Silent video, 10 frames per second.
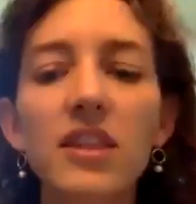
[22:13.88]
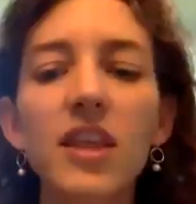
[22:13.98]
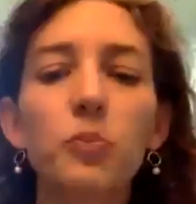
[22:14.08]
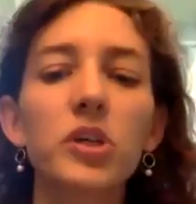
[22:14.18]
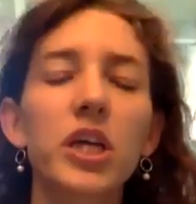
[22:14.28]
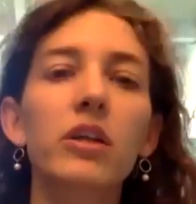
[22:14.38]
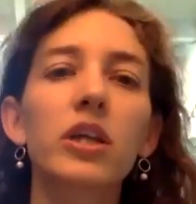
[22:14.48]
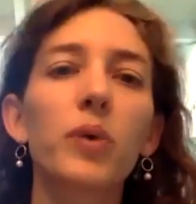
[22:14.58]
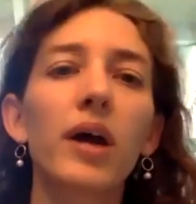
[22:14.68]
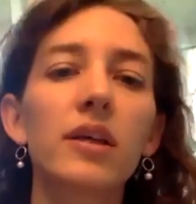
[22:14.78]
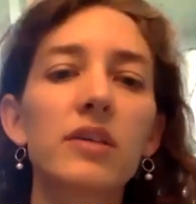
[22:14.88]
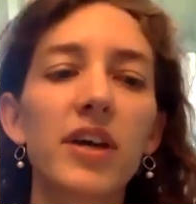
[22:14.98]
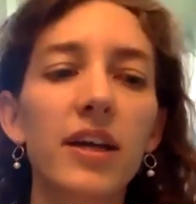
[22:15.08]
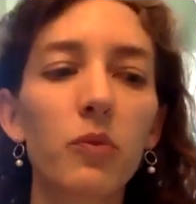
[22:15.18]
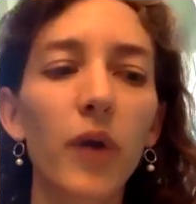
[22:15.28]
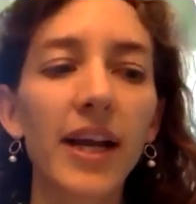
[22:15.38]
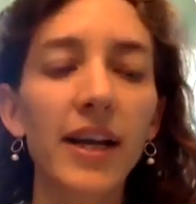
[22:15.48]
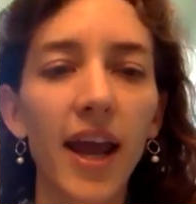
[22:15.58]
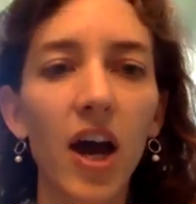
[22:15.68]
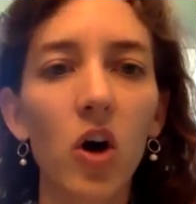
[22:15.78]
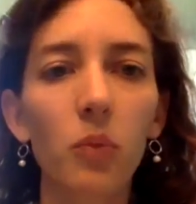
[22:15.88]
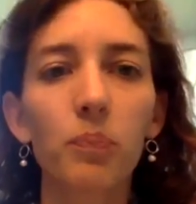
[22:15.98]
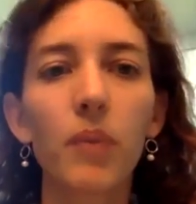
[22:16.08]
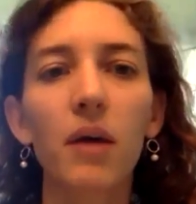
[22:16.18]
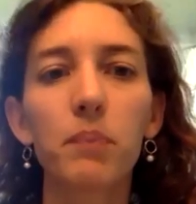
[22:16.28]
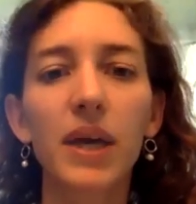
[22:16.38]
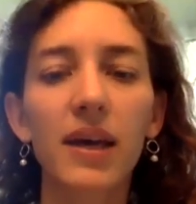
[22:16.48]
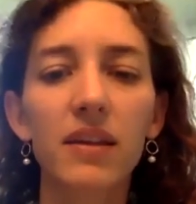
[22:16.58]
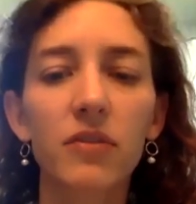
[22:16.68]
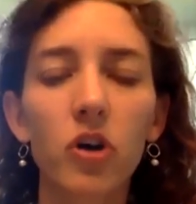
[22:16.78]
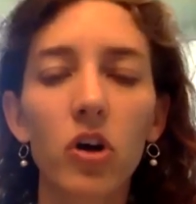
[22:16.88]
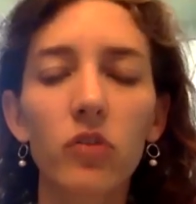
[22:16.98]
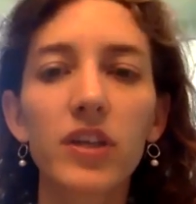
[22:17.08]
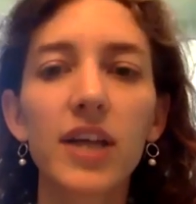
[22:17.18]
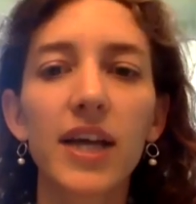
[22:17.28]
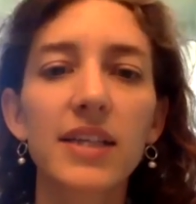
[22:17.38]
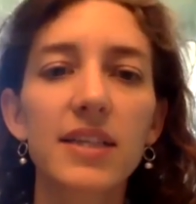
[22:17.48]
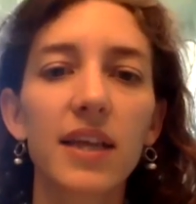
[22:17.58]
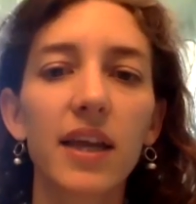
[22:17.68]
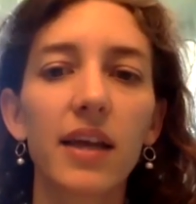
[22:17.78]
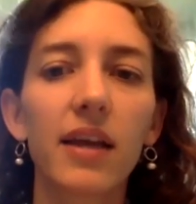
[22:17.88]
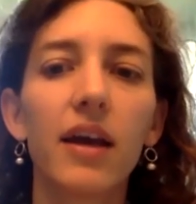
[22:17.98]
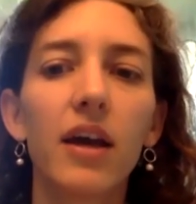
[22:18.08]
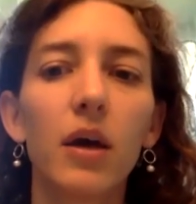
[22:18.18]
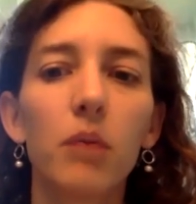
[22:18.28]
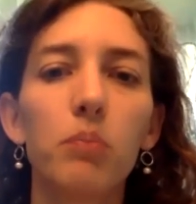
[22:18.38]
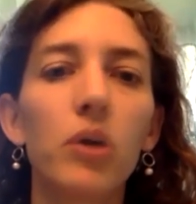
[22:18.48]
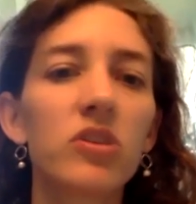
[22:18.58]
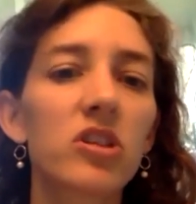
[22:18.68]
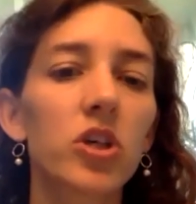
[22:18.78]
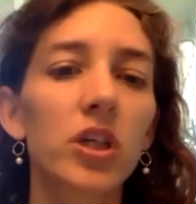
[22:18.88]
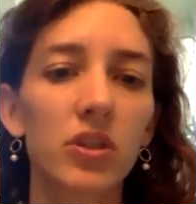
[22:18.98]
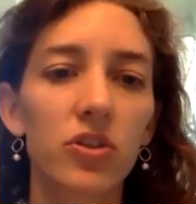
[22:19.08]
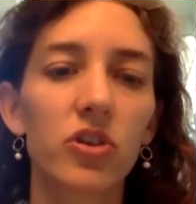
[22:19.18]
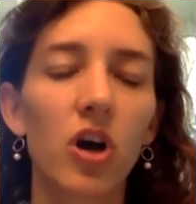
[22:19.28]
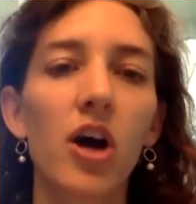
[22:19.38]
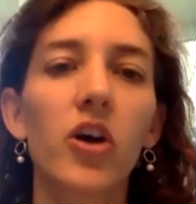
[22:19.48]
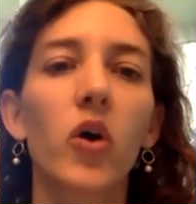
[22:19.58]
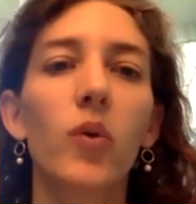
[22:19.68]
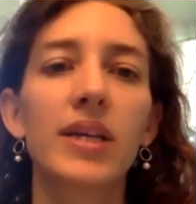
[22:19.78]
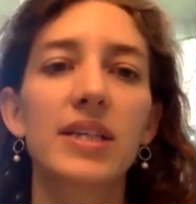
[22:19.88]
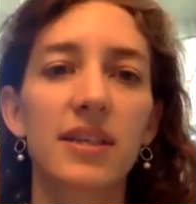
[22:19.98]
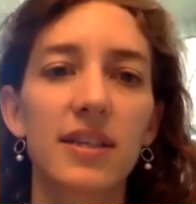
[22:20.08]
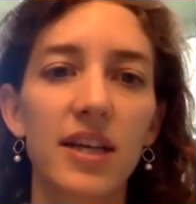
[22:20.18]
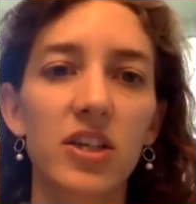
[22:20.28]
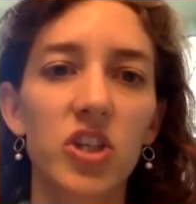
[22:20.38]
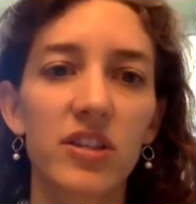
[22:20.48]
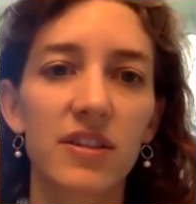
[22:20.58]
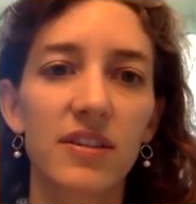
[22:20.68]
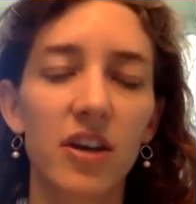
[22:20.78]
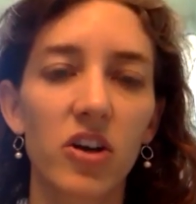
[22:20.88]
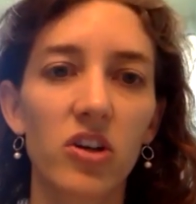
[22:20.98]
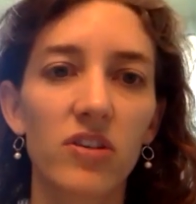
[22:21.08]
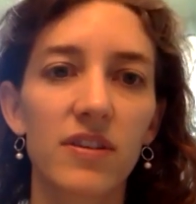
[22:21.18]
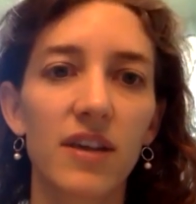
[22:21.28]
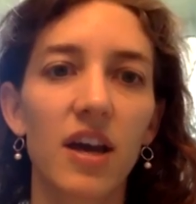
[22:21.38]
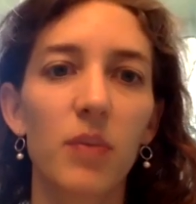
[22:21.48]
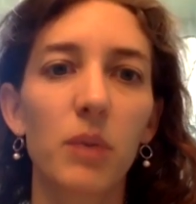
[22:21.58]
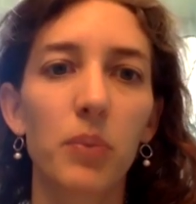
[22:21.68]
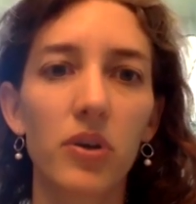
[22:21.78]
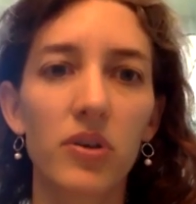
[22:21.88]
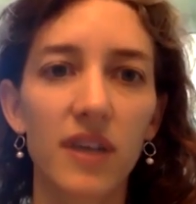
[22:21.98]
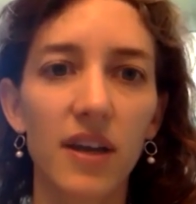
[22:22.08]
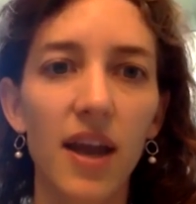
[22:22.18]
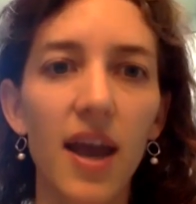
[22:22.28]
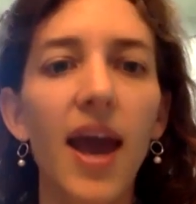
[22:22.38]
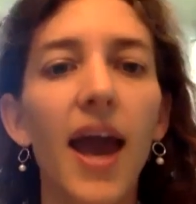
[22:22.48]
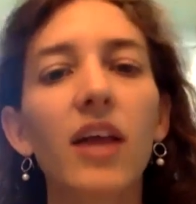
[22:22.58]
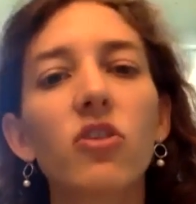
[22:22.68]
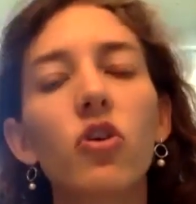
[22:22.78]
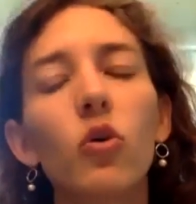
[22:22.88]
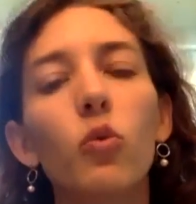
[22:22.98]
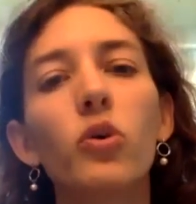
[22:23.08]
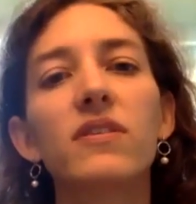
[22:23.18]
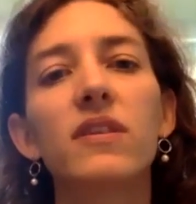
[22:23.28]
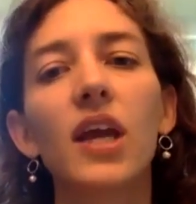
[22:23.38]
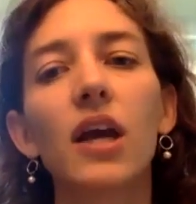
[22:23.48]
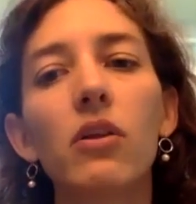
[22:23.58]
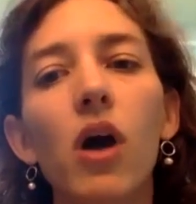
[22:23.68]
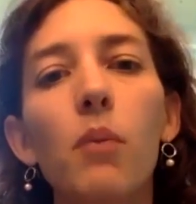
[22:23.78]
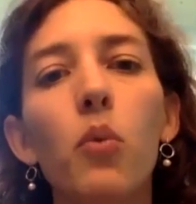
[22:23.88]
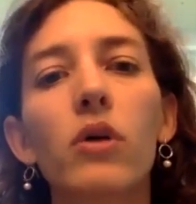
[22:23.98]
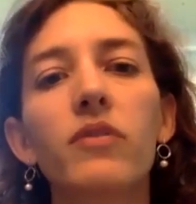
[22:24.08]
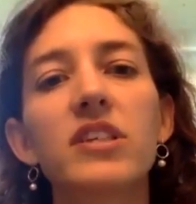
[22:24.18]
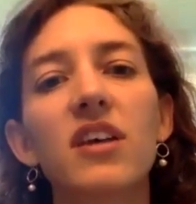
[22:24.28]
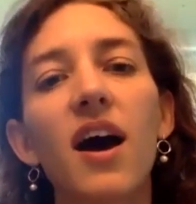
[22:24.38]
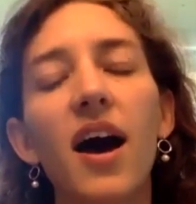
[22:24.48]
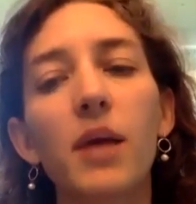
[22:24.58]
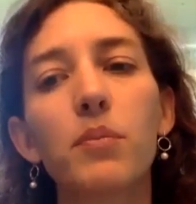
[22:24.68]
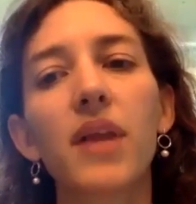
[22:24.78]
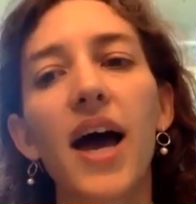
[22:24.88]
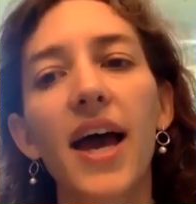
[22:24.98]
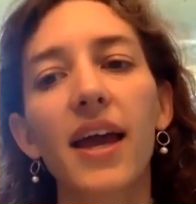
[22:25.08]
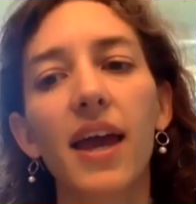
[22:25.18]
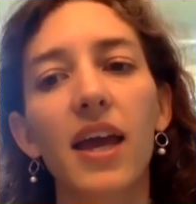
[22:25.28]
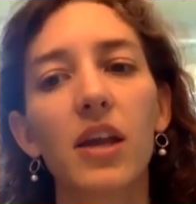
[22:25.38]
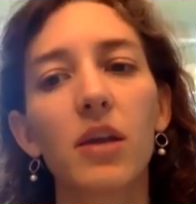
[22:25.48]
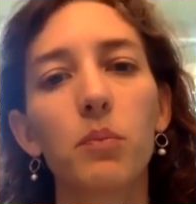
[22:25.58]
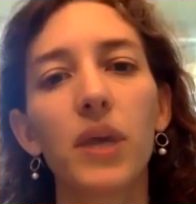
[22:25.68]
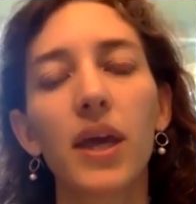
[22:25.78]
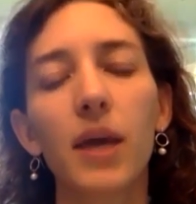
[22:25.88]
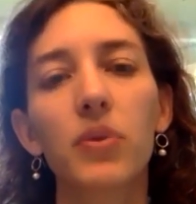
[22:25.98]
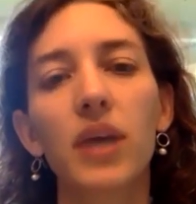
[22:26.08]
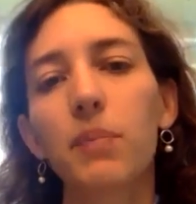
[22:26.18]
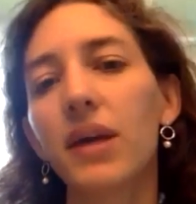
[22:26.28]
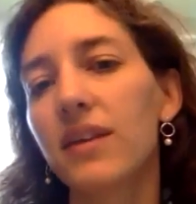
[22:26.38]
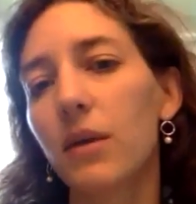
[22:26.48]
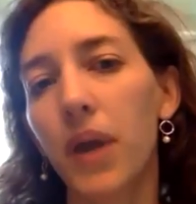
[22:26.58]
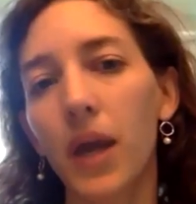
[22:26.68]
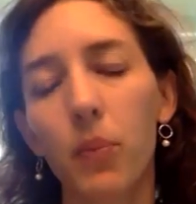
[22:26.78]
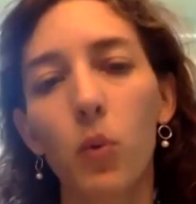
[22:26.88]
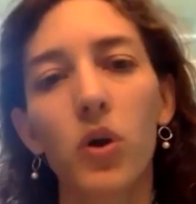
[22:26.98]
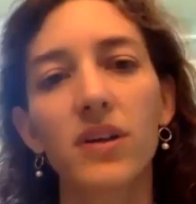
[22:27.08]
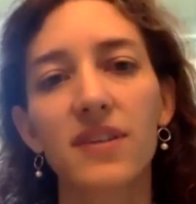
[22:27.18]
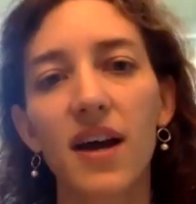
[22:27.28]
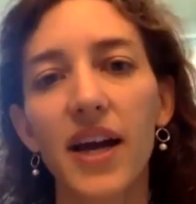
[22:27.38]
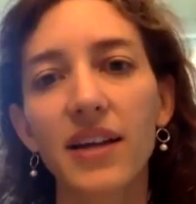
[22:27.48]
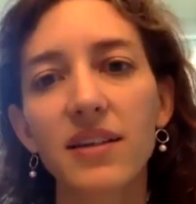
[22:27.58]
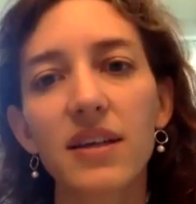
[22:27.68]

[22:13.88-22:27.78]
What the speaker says: particularly relevant right now because of COVID-19. Most attorneys are not going to detention centers in person. And so we're seeing a lot more of a time lag in being able to get basic paperwork signed.